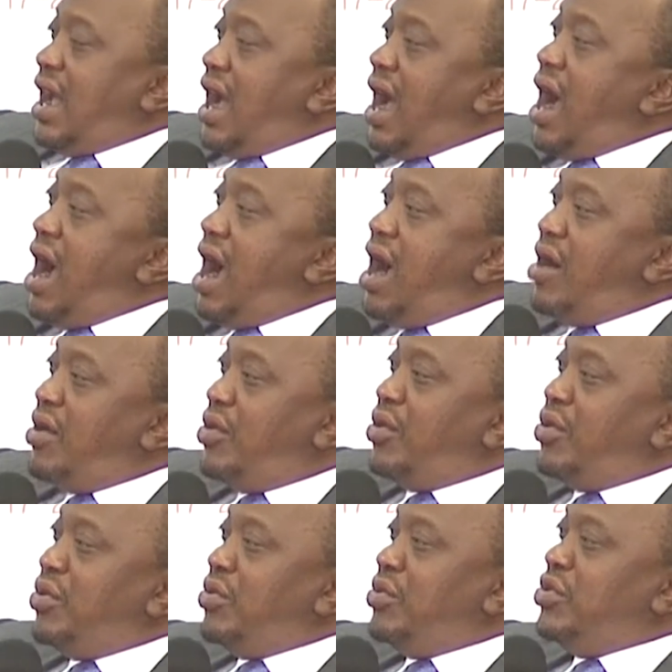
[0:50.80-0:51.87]

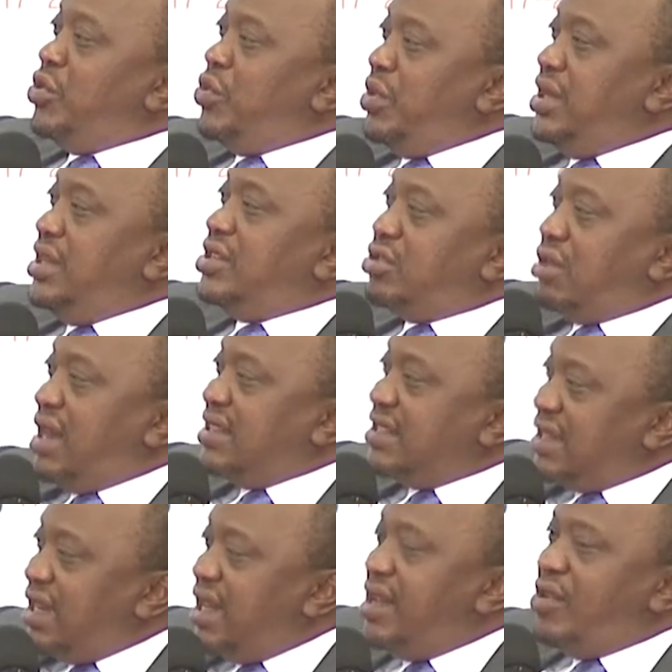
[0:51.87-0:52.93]
how do we
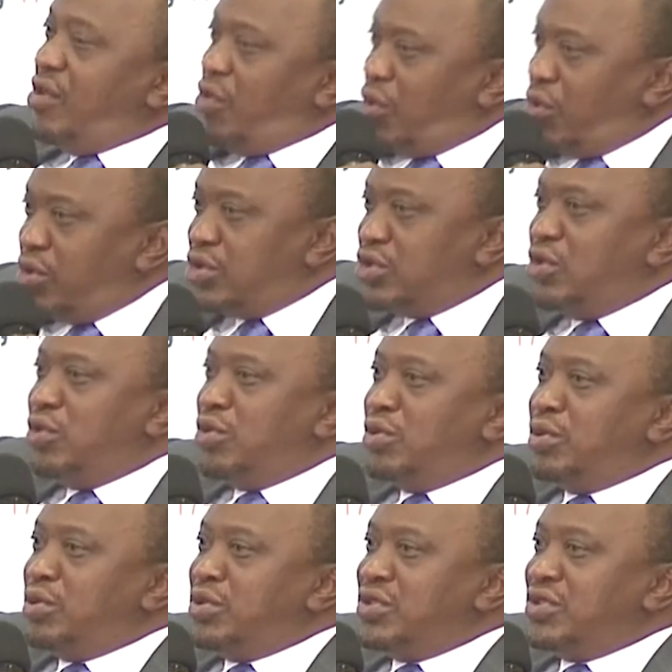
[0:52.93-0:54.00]
translate those
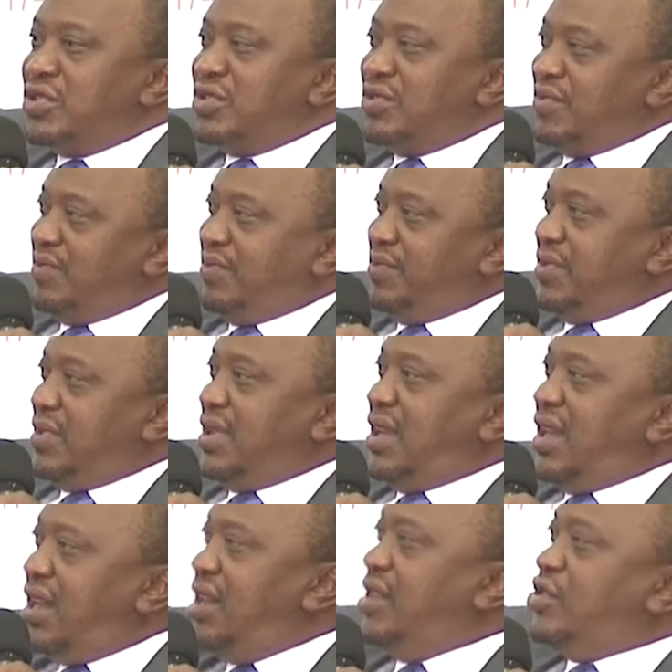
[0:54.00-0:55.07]
goals
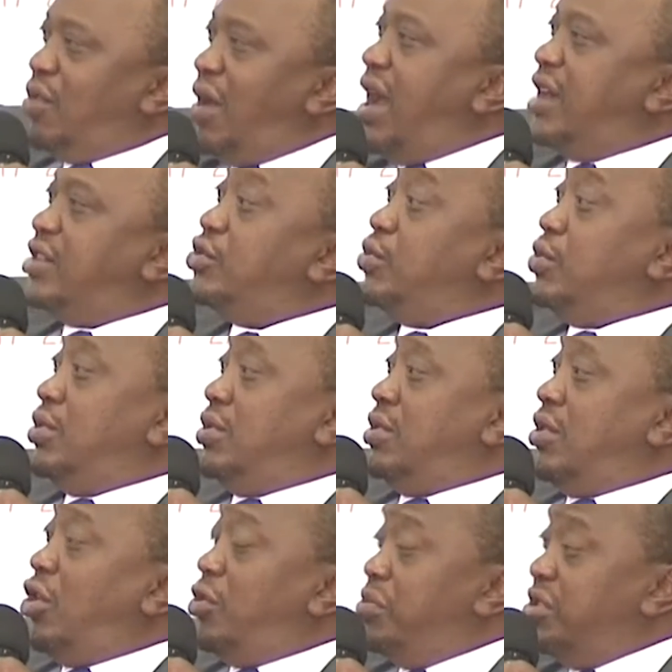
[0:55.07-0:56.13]
into
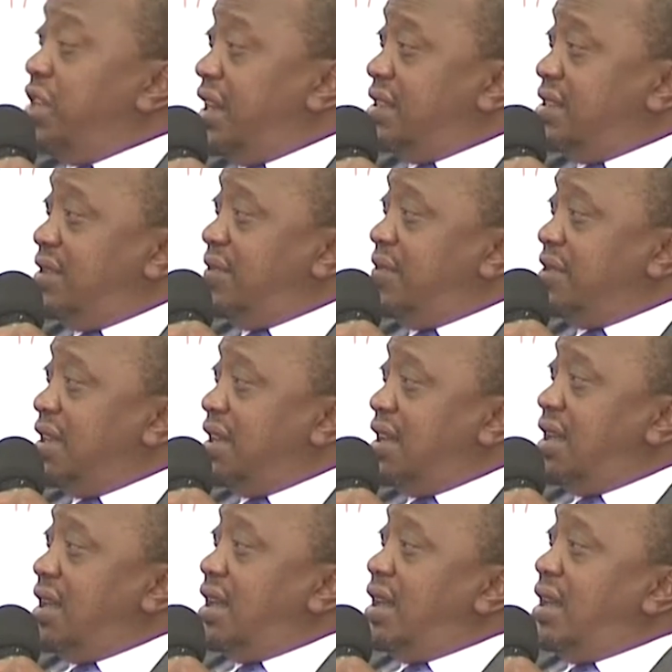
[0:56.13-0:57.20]
actual objectives
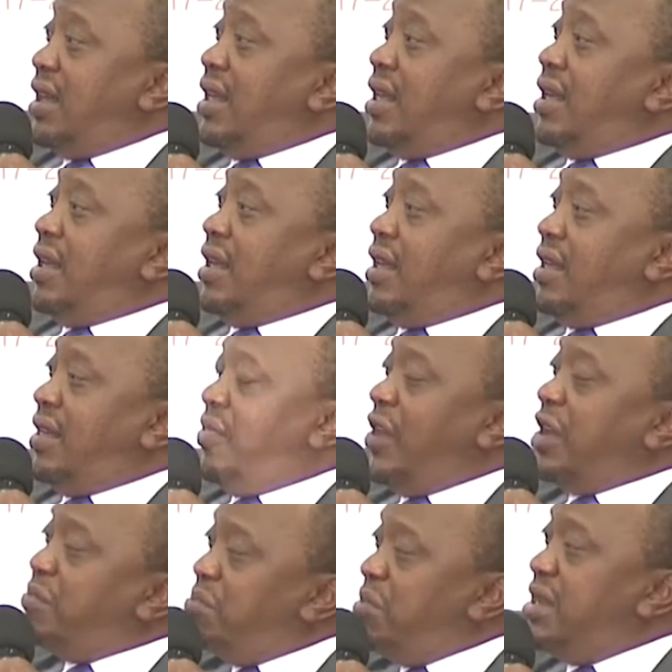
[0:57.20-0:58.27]

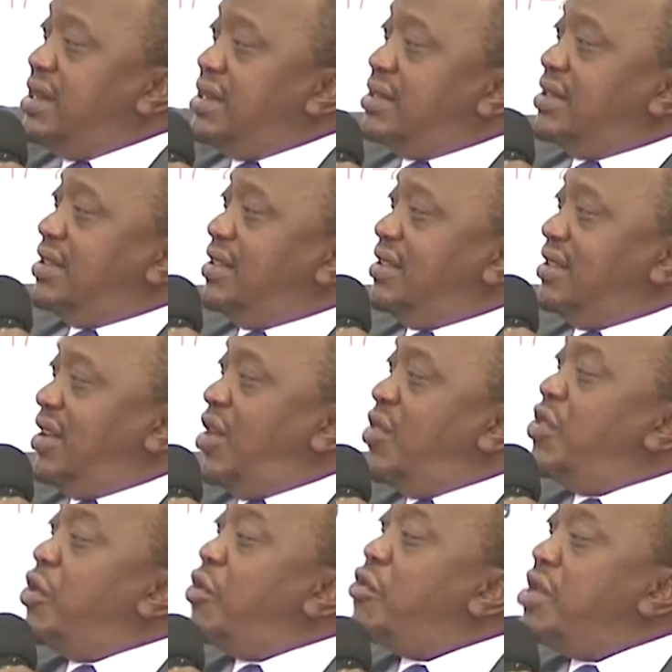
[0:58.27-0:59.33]
that meet
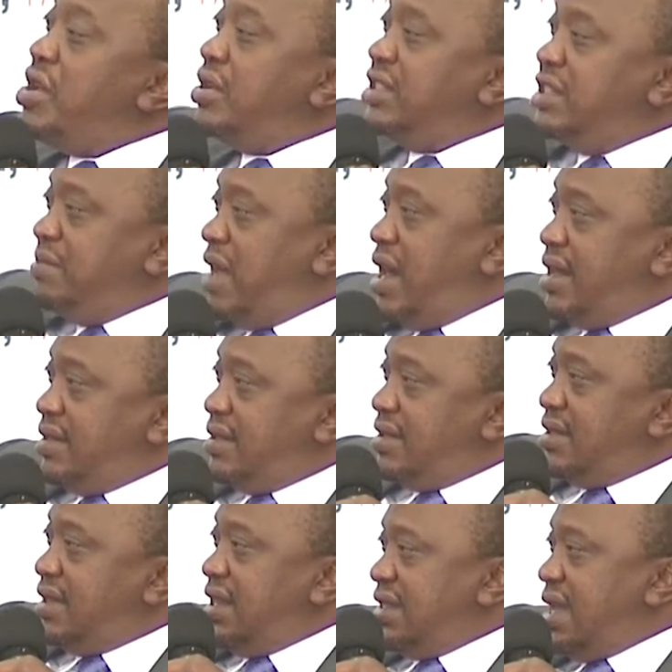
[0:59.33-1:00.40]
the real
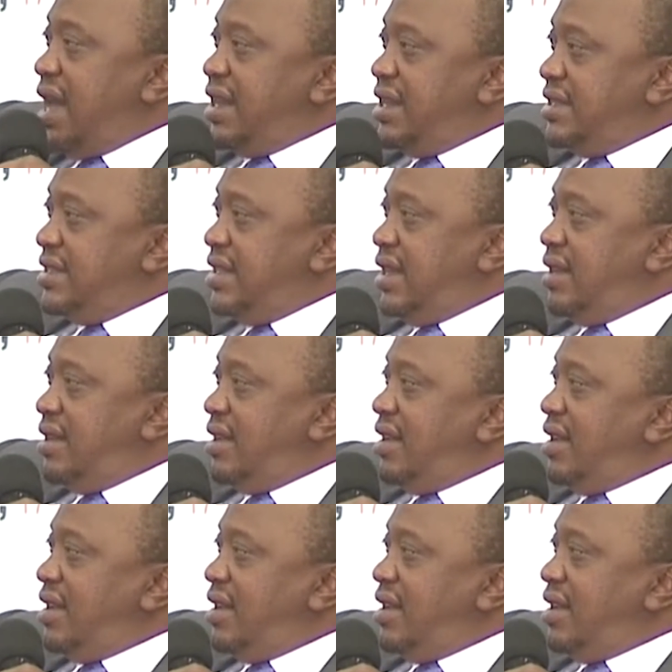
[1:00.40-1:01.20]
demands, as Hage said,